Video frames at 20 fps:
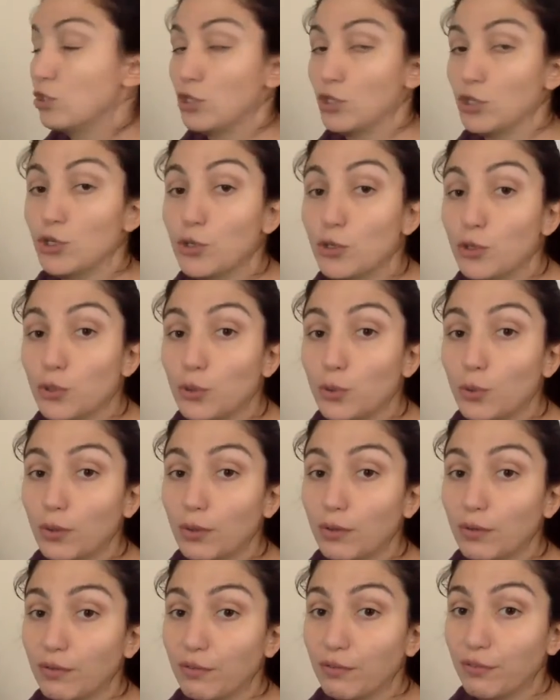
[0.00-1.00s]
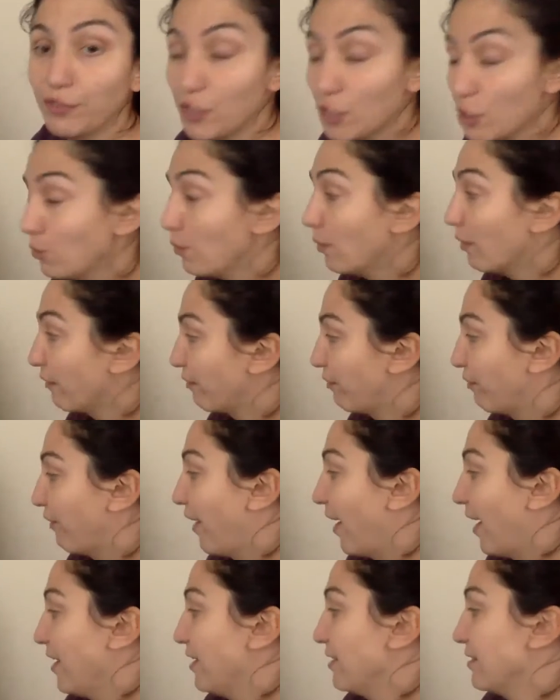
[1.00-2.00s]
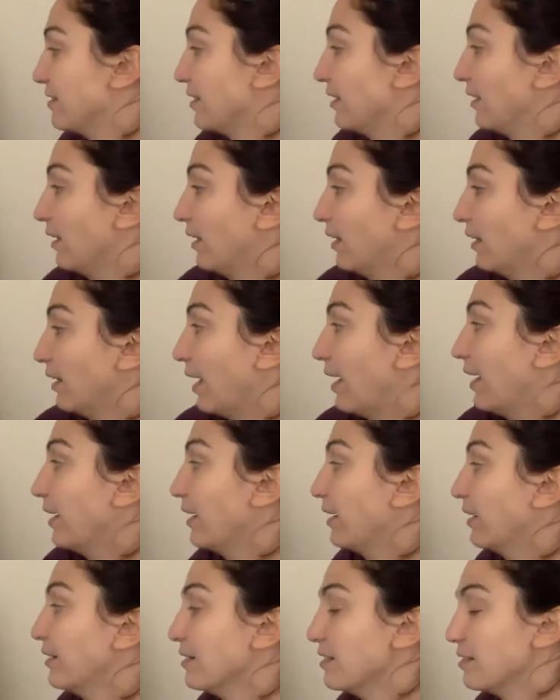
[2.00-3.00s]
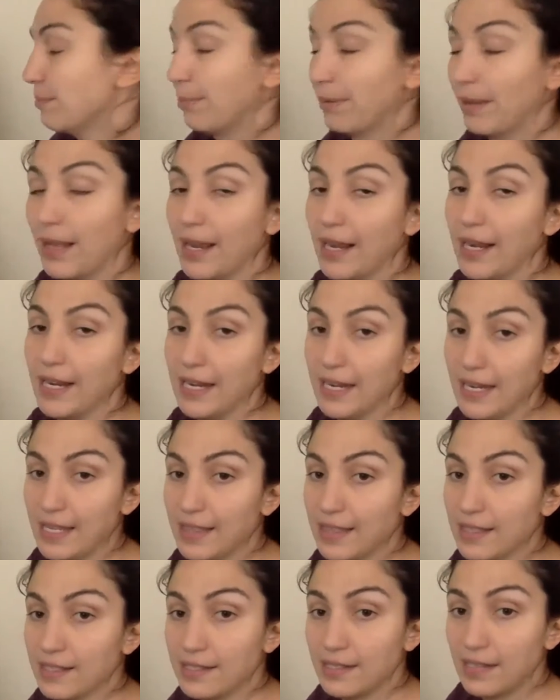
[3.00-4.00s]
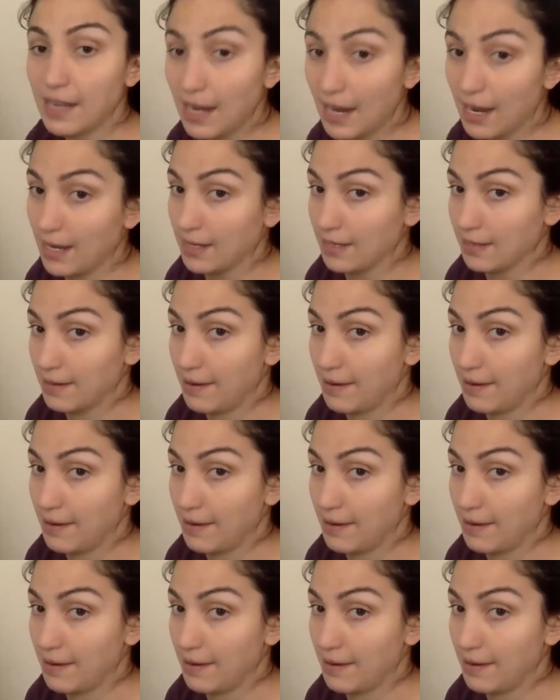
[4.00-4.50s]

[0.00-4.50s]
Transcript: 2 fewer friends like to play in the sand.